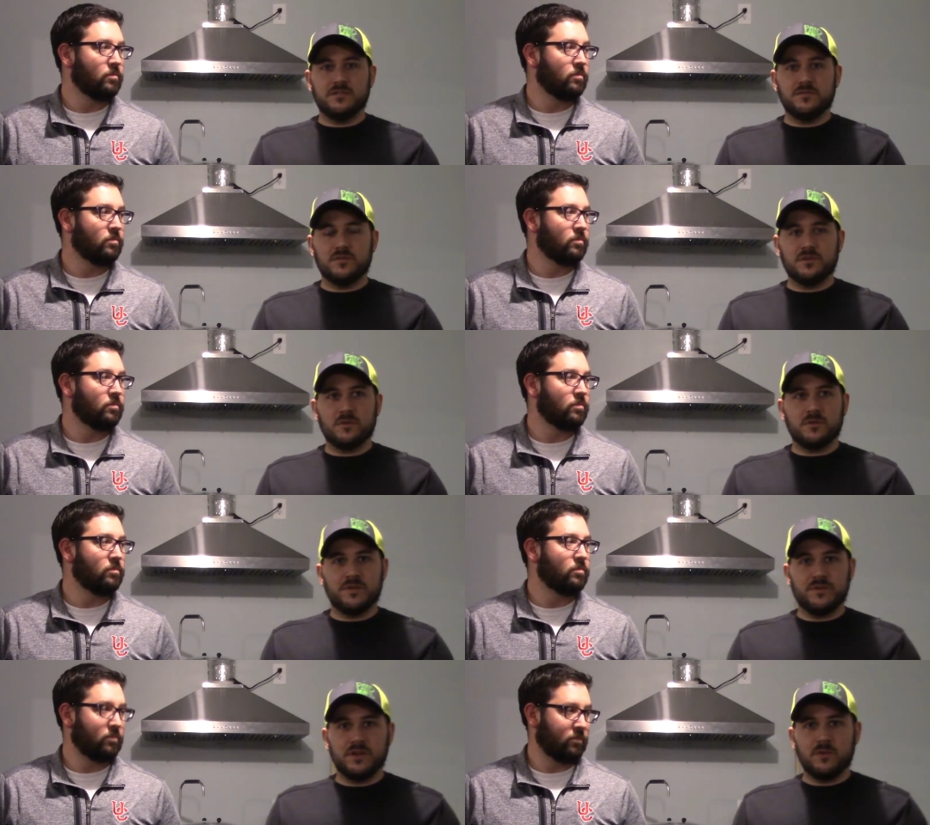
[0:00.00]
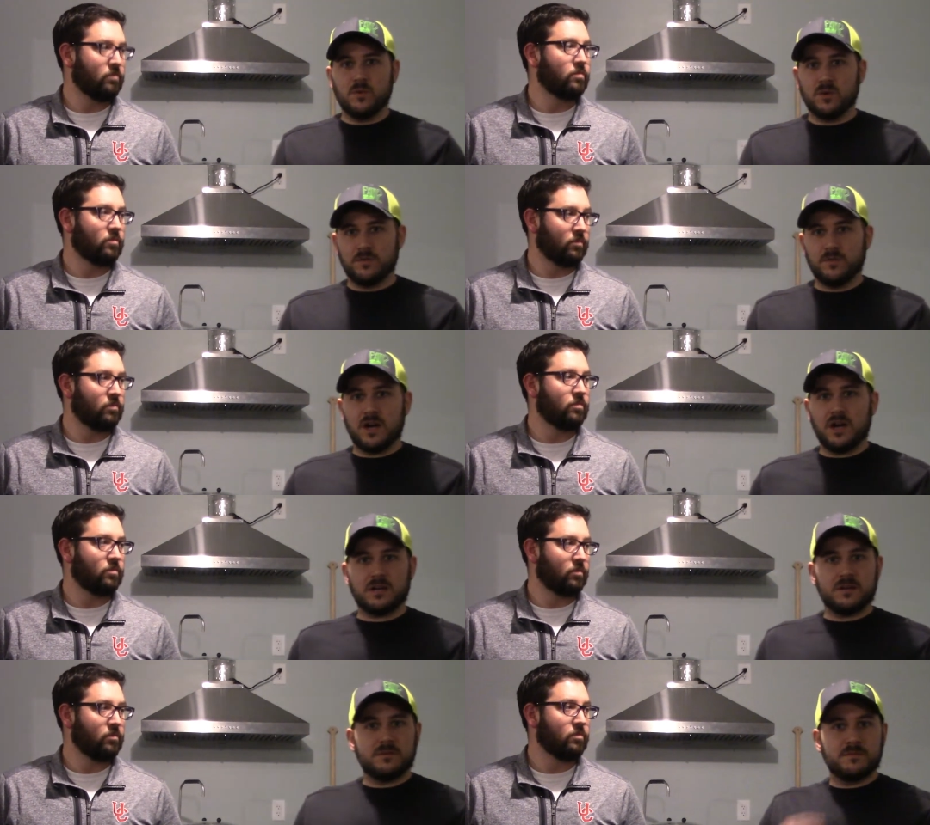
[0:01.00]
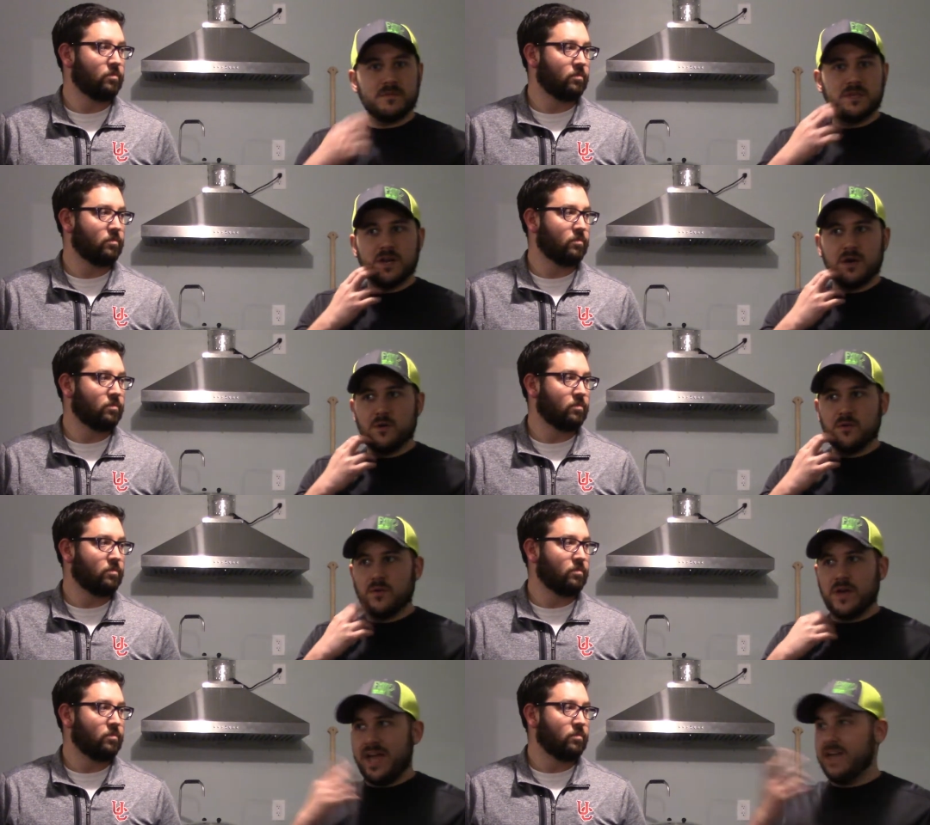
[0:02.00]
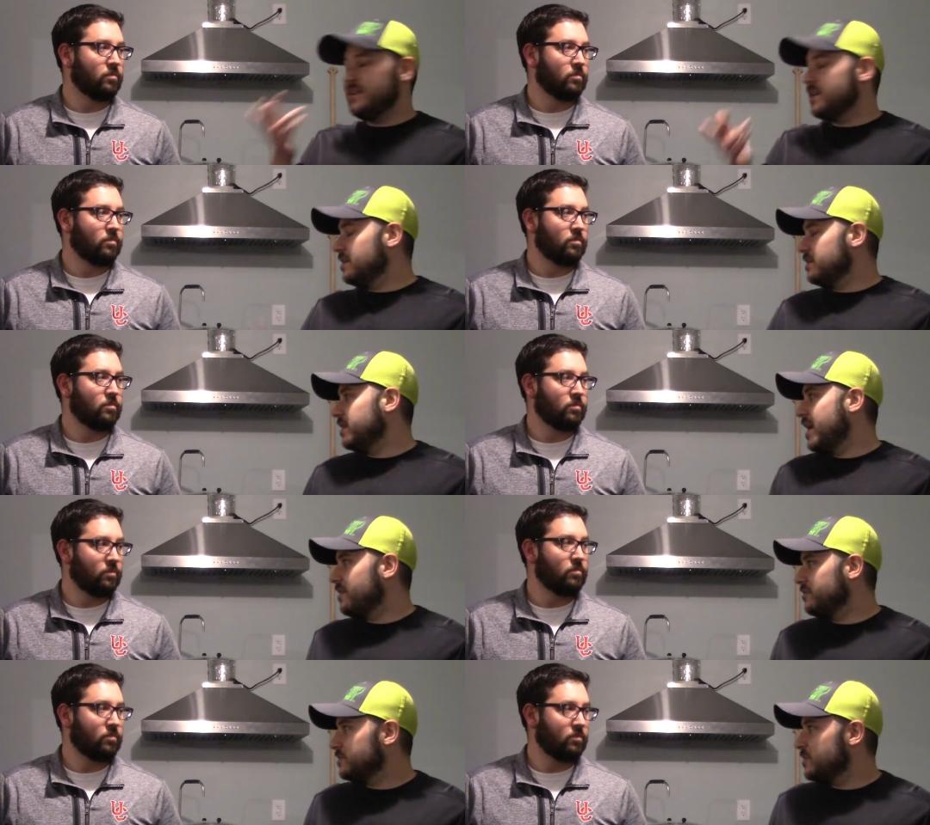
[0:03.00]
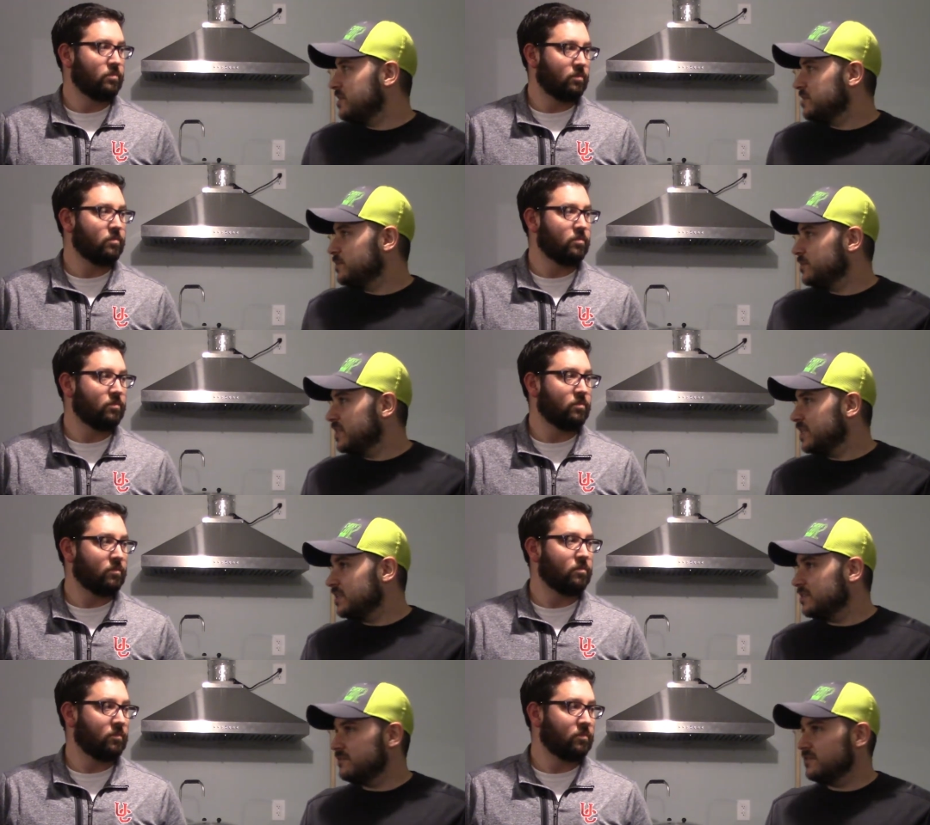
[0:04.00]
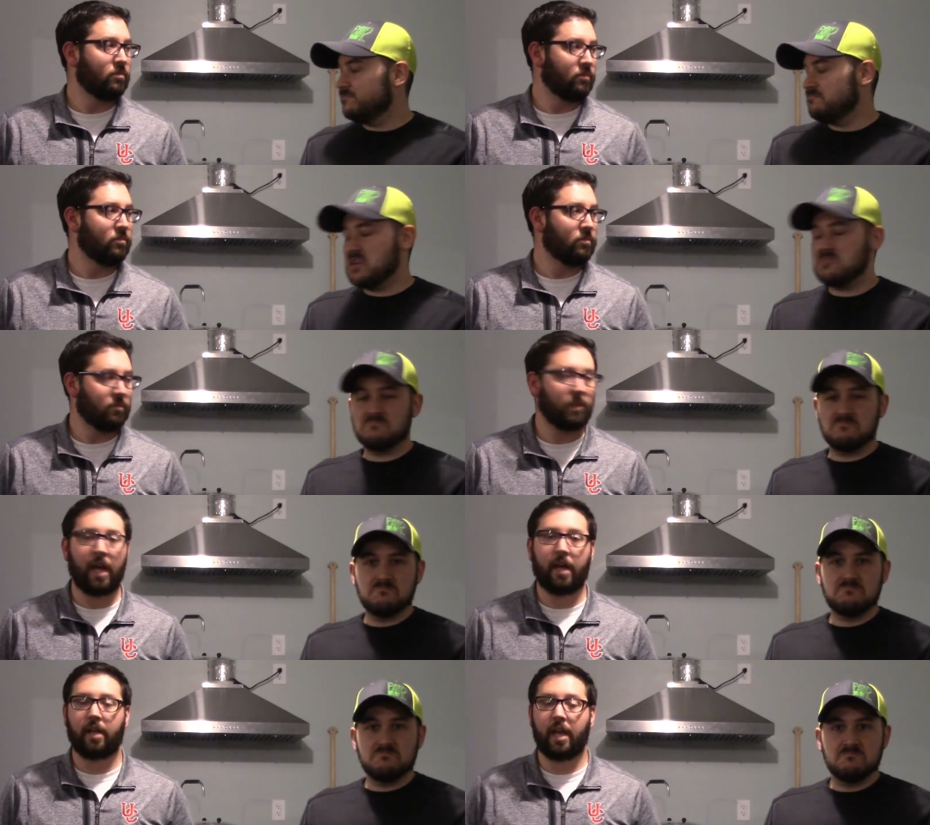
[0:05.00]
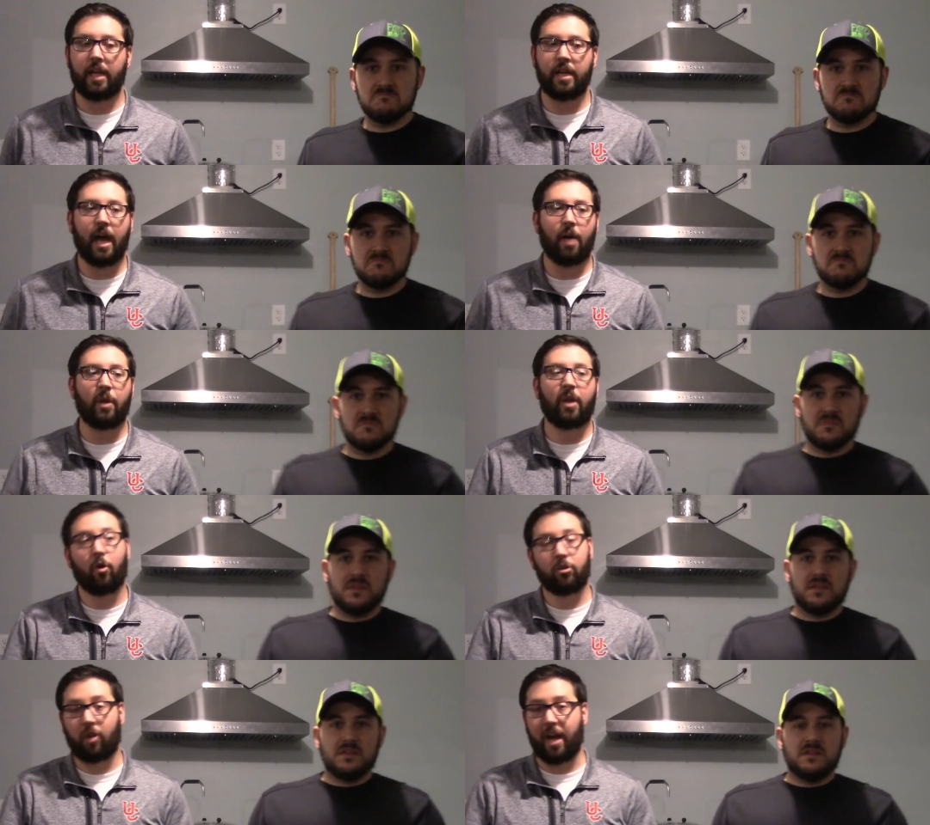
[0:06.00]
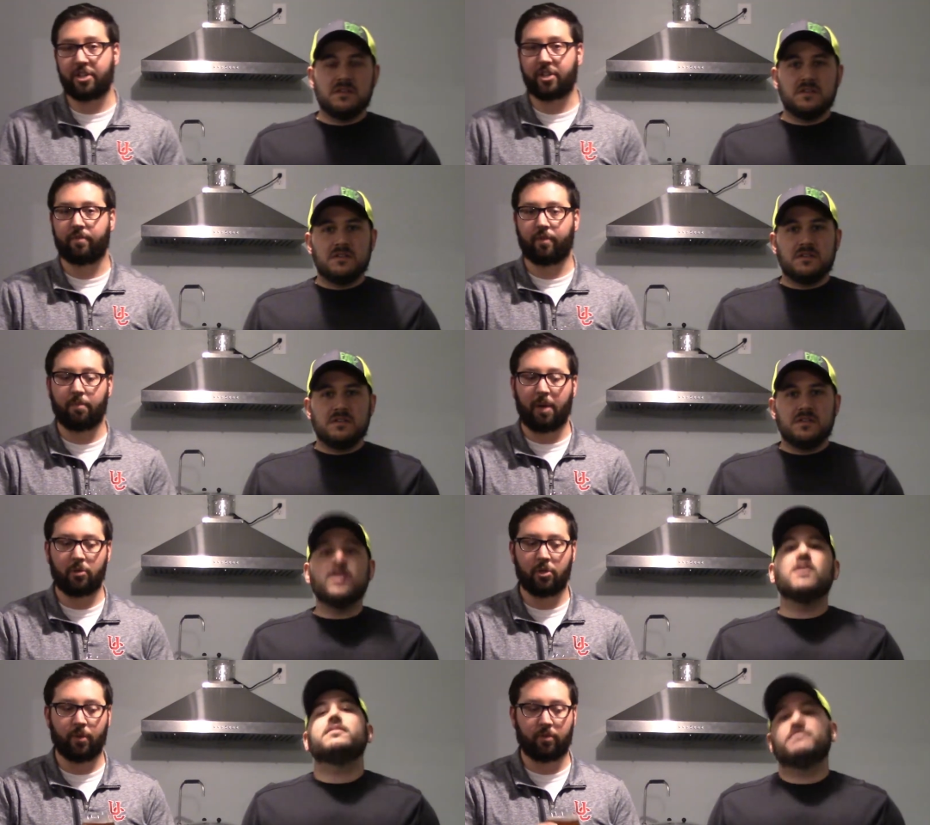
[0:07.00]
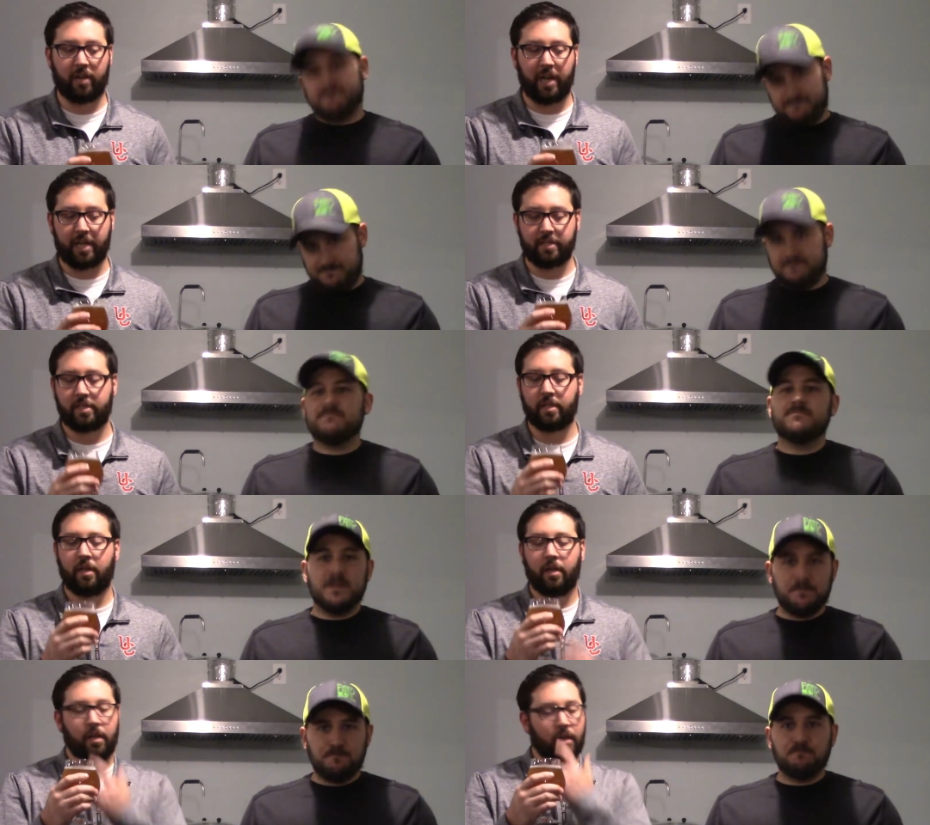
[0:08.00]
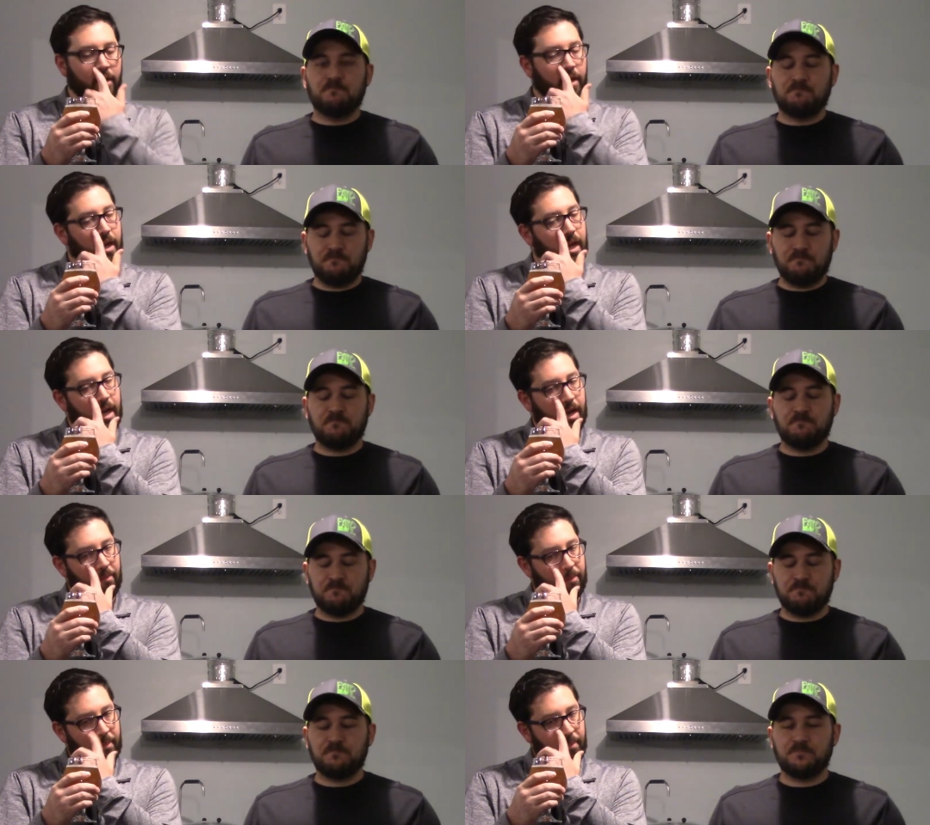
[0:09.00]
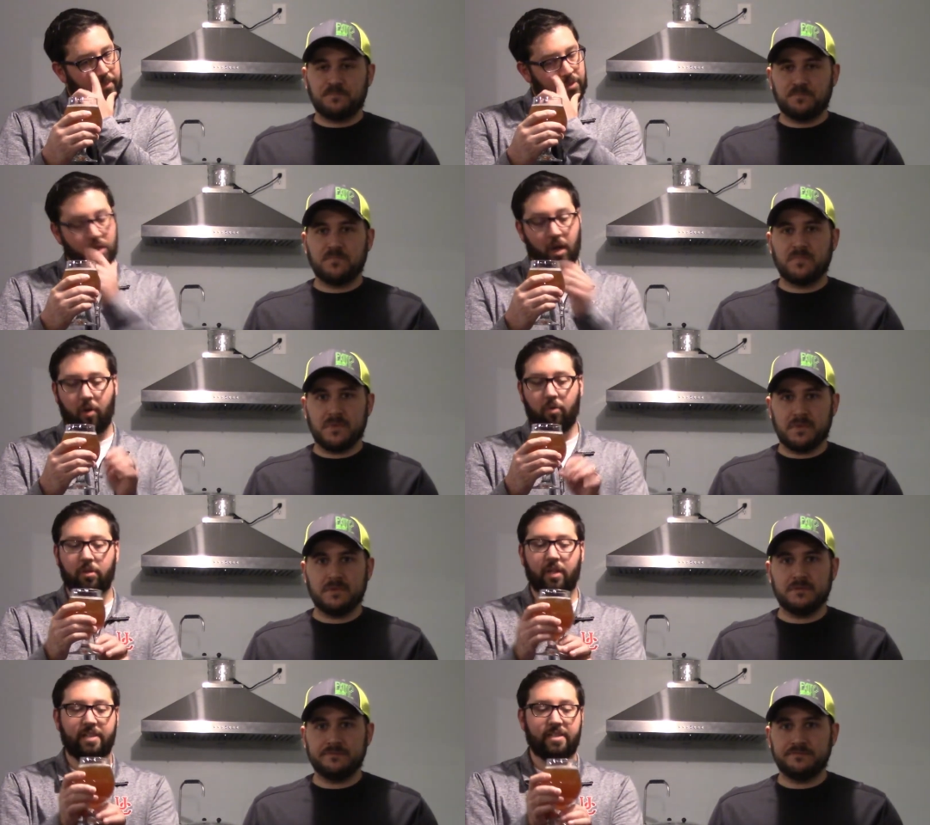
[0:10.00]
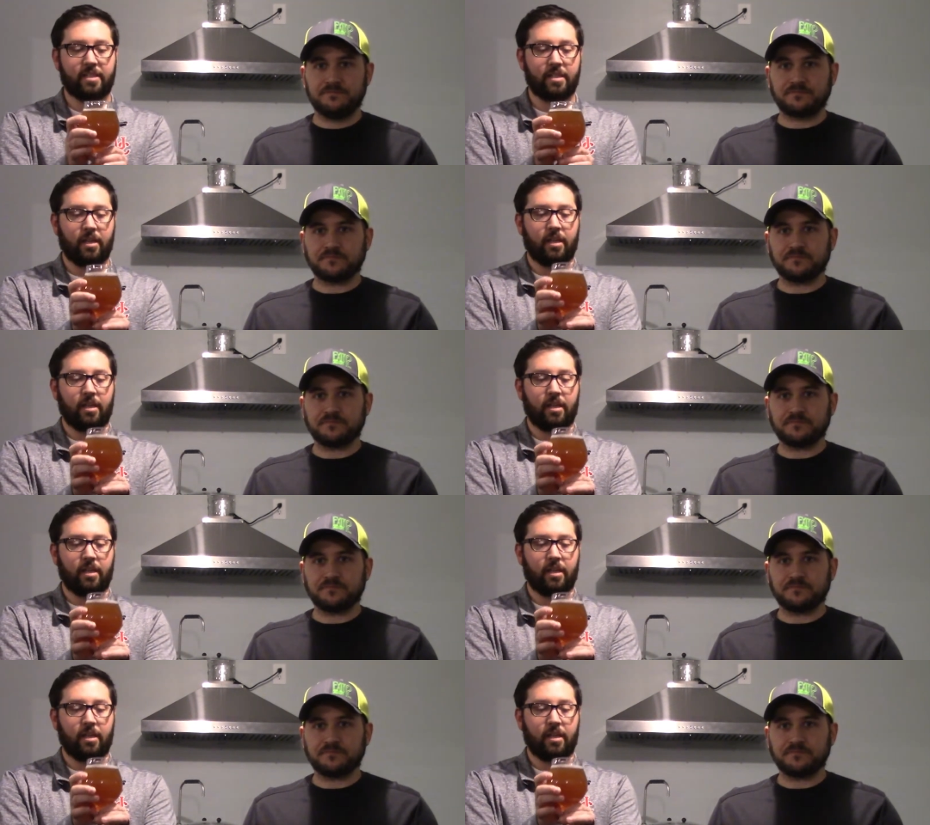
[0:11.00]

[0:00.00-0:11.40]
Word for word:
Speaker 1: or or even a Whirlfloc, you know, and uh, Irish moss. We were thinking, yeah,
Speaker 2: yeah, and uh, we cold crashed it for about two or three days. Yep. Um, so let's.